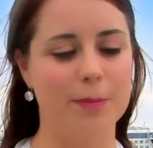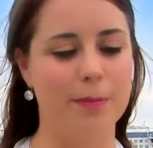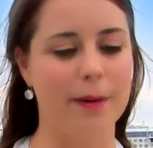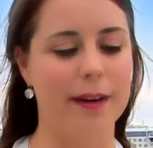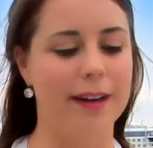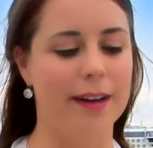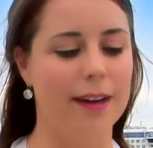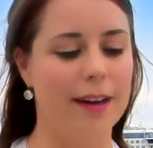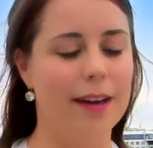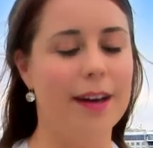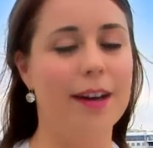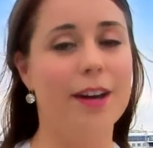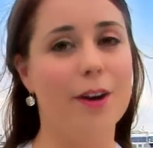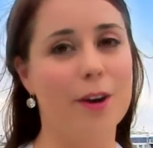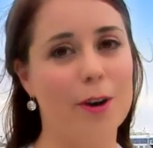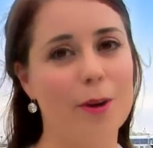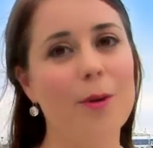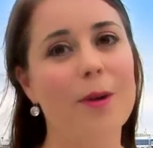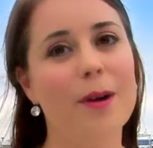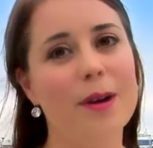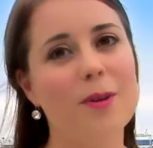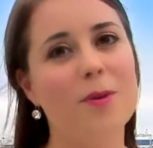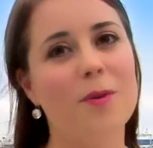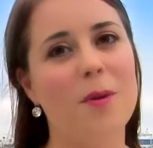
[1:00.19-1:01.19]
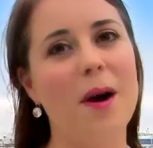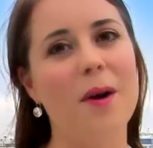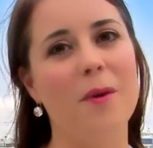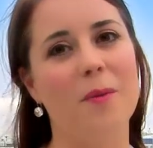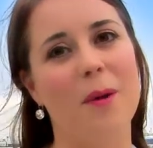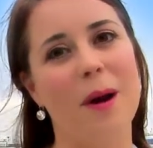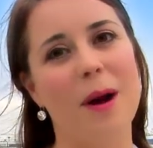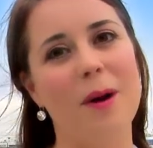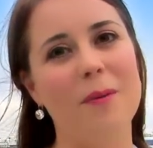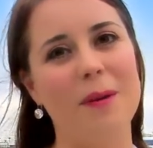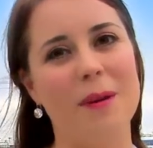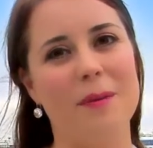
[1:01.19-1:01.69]
but you're going to want to
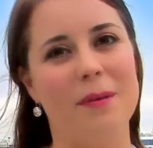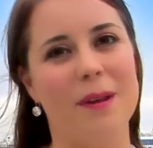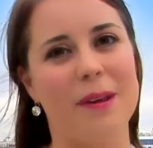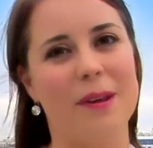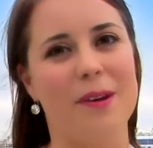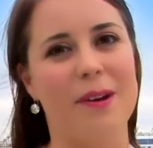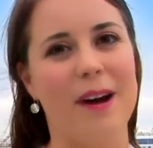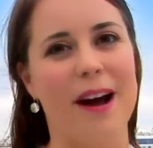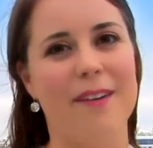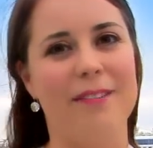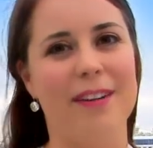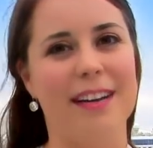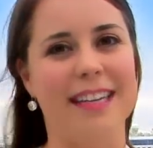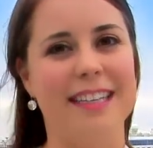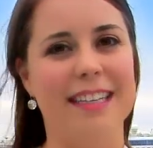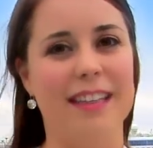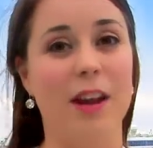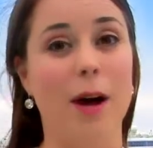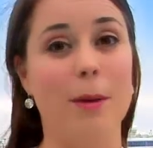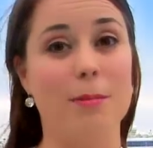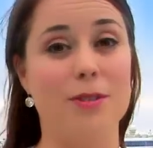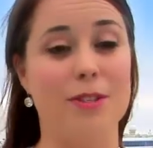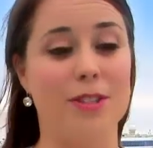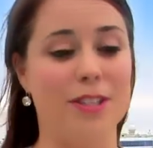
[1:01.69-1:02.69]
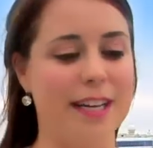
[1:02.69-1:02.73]
wear one while you're having a lobster